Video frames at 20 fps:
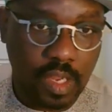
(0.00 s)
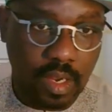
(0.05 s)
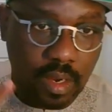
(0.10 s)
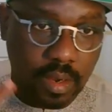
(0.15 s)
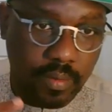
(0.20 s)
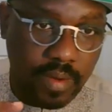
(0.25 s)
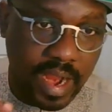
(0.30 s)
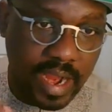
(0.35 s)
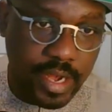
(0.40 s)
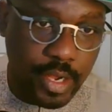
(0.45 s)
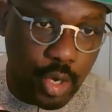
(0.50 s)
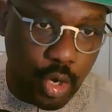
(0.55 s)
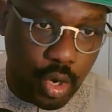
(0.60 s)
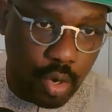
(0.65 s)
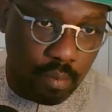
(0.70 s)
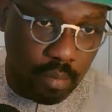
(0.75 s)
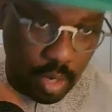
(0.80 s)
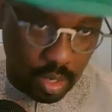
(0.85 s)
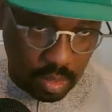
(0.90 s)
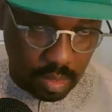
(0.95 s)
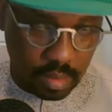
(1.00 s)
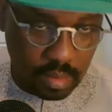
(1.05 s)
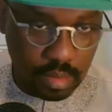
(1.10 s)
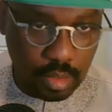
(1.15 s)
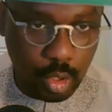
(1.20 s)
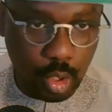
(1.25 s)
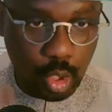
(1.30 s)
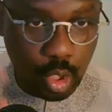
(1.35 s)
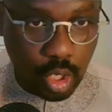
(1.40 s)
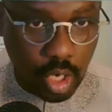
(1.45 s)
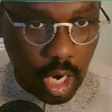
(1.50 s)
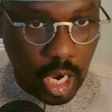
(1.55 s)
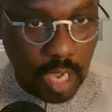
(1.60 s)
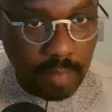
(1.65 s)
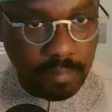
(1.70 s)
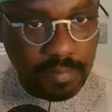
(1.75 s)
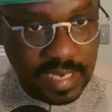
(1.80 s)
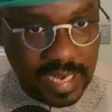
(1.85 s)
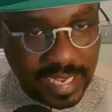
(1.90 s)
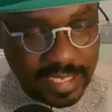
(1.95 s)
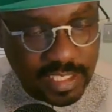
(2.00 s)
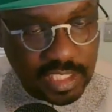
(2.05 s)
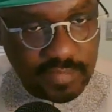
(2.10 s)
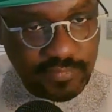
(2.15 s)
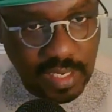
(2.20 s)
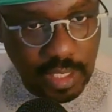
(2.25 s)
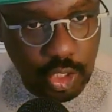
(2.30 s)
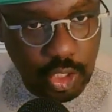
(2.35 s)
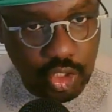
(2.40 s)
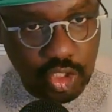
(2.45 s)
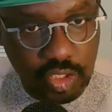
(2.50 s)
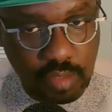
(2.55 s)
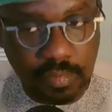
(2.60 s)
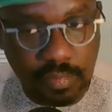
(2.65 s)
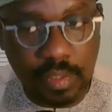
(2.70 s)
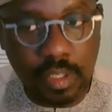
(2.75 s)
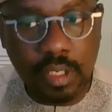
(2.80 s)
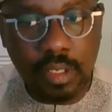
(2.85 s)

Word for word: Cry no more. Come, let's fellowship.